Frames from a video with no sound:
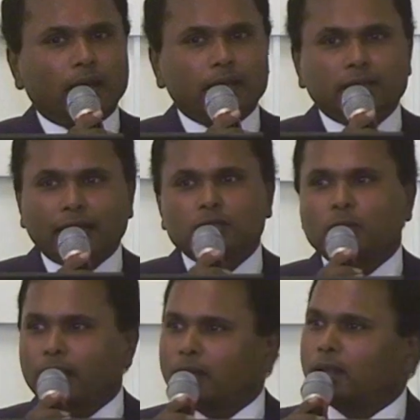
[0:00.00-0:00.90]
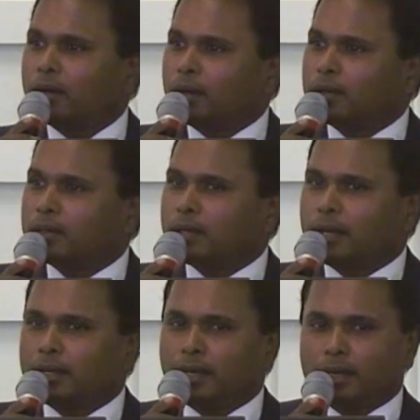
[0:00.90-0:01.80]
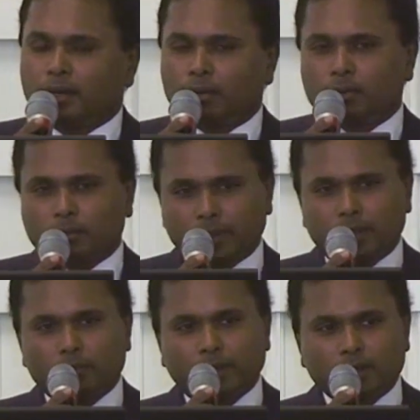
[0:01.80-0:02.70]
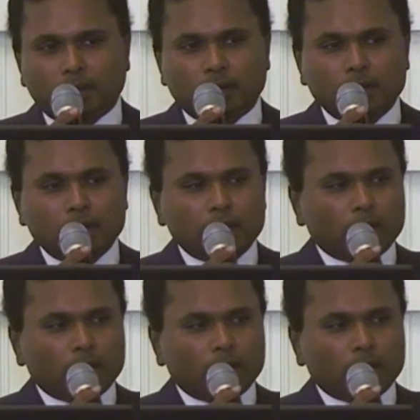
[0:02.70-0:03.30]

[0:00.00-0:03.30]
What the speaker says: And that's what I learned, whether